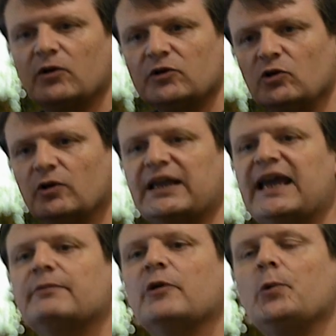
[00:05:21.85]
Your
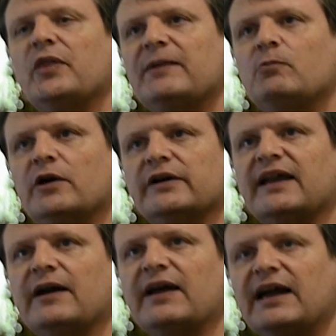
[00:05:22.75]
camera will then work
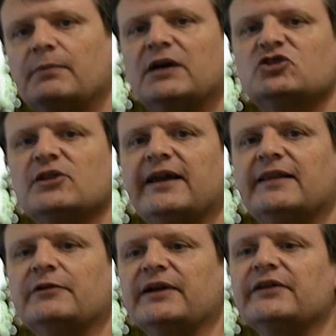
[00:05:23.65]
out how much light
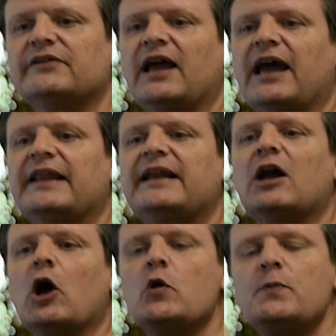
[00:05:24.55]
there is and then
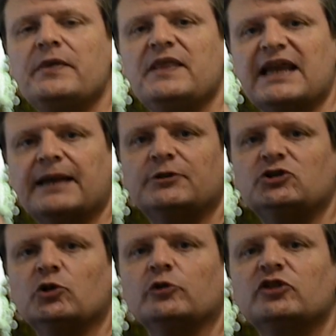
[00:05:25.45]
open the
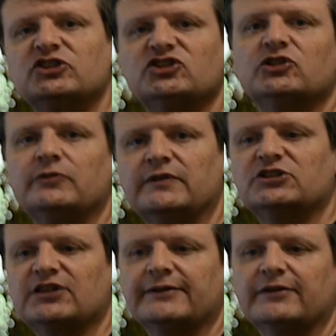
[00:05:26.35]
aperture to suit the
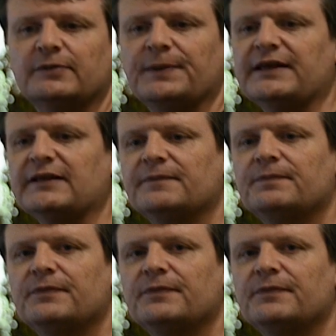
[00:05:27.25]
shutter speed.